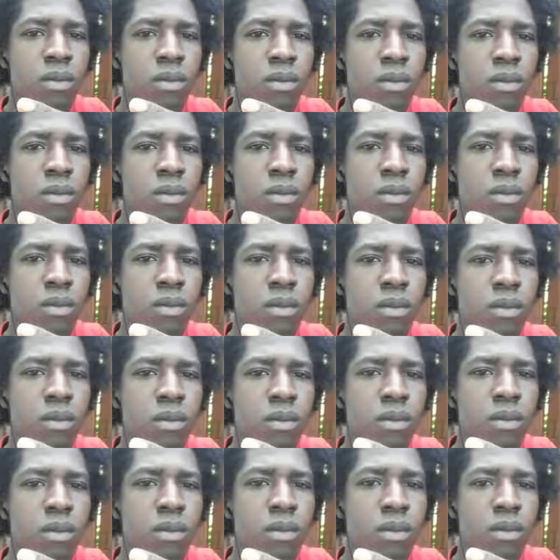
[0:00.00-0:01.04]

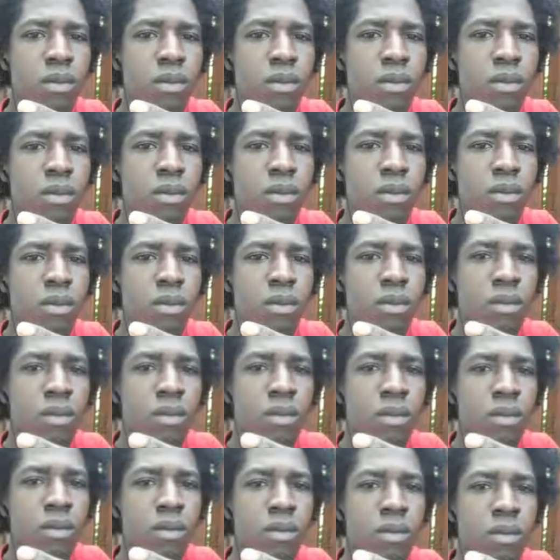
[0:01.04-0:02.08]

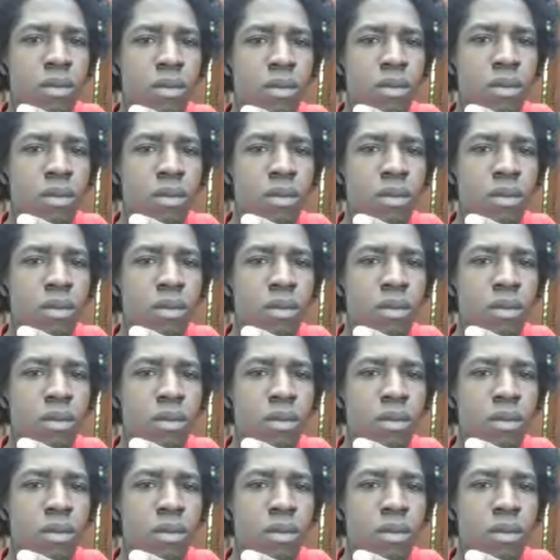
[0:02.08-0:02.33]
(silence)